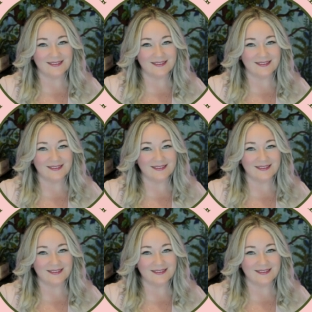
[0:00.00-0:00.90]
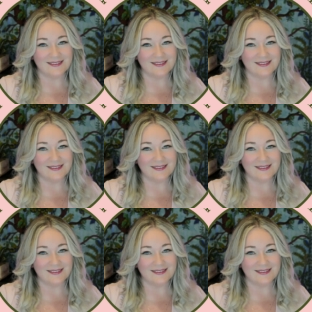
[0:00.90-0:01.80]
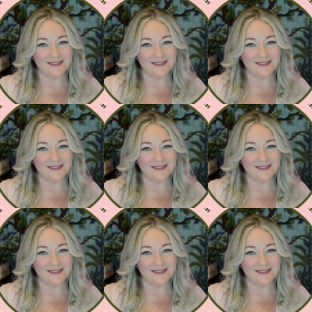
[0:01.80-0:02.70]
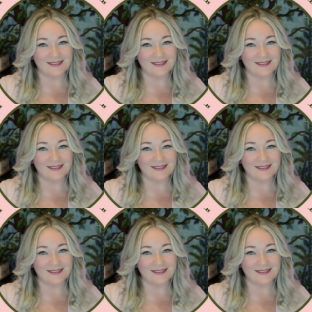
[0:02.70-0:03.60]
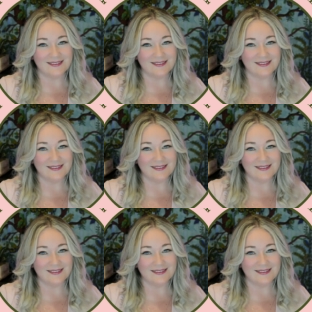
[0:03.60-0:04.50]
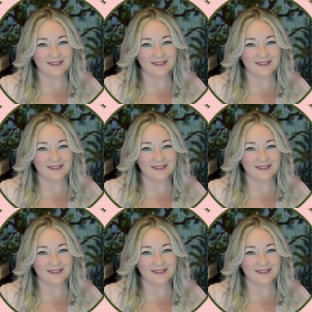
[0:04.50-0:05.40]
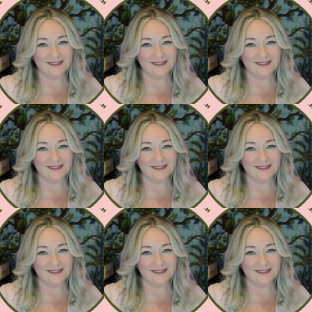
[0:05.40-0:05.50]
This is a still picture; no speech is visible.